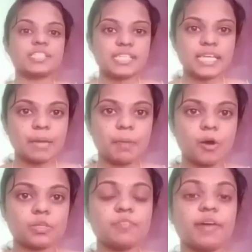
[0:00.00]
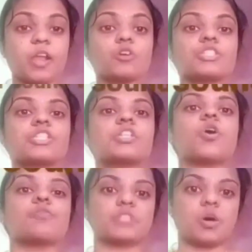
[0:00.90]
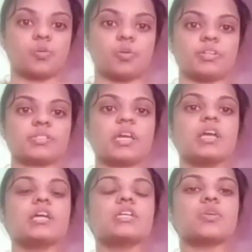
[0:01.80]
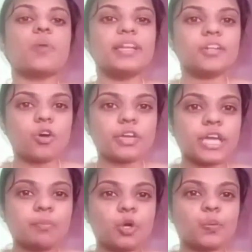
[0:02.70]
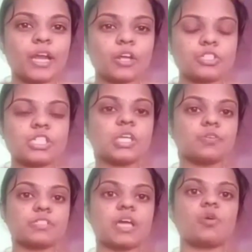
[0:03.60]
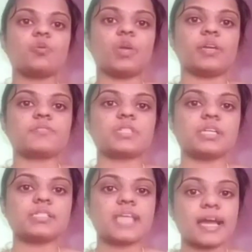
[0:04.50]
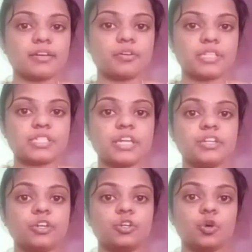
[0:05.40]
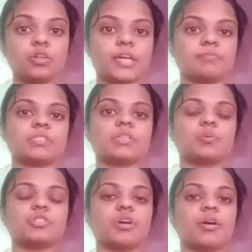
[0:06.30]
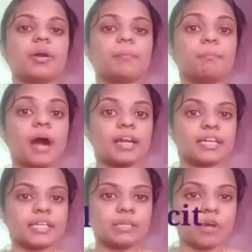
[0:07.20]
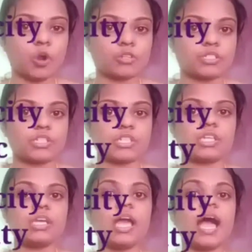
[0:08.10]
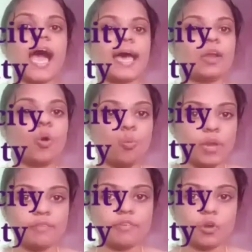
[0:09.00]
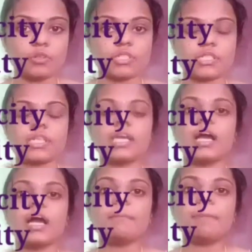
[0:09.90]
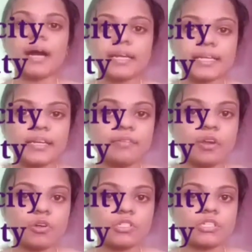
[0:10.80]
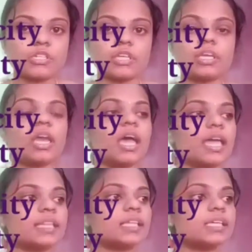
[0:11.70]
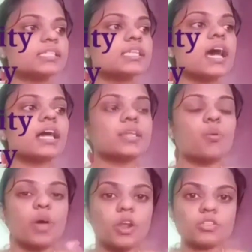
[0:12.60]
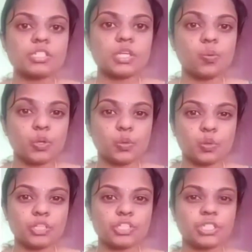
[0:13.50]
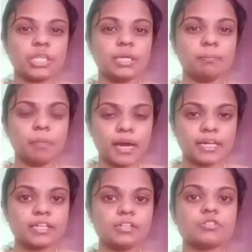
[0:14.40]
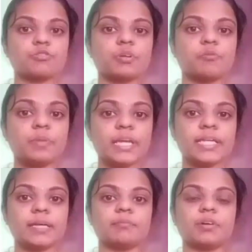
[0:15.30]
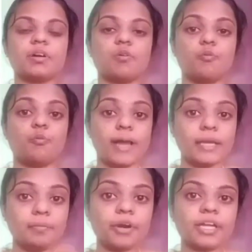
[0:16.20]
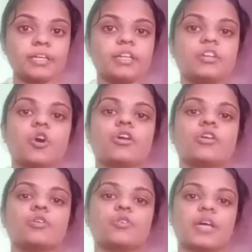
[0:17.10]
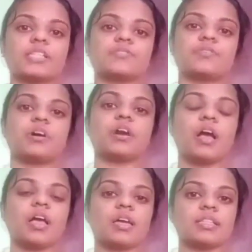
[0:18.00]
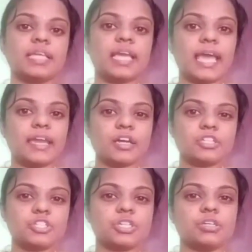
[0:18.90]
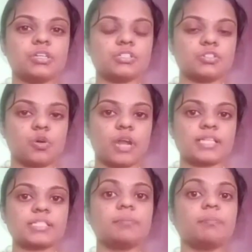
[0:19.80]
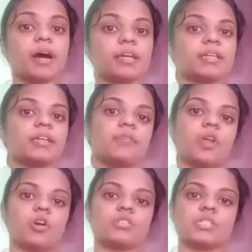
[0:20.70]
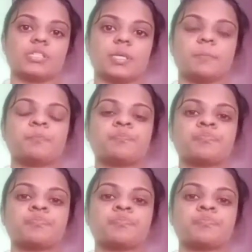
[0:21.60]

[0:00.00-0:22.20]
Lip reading: See about the velocity of sound waves. So while talking about velocity of sound waves, it is categorized into two types, which are particle velocity and wave velocity. Particle velocity, in this, the velocity with which the particles of the medium vibrate in order to transfer the energy is known as the particle velocity.